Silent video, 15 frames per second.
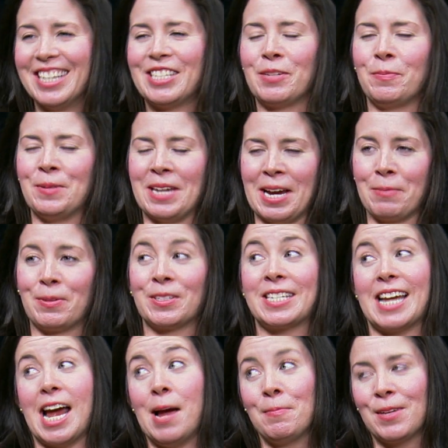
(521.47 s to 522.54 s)
to be able
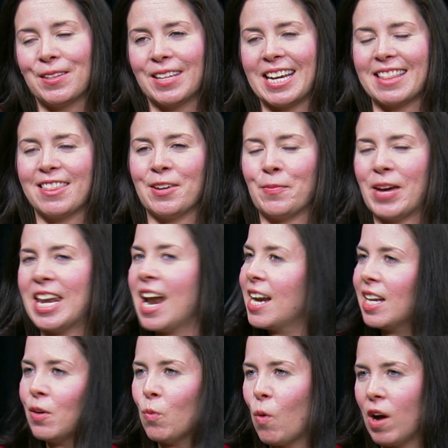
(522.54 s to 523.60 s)
to emulate them, and I
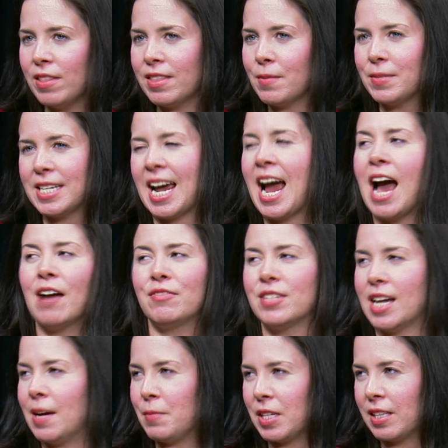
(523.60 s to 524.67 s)
didn't want them to have
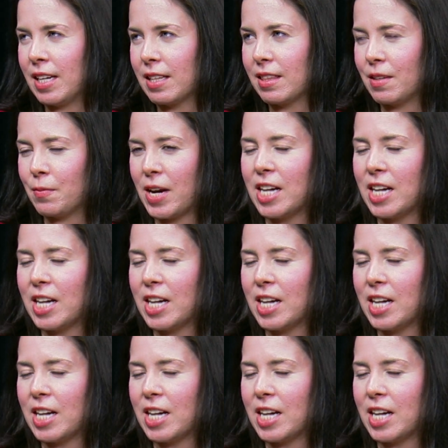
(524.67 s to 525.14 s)
to emulate them.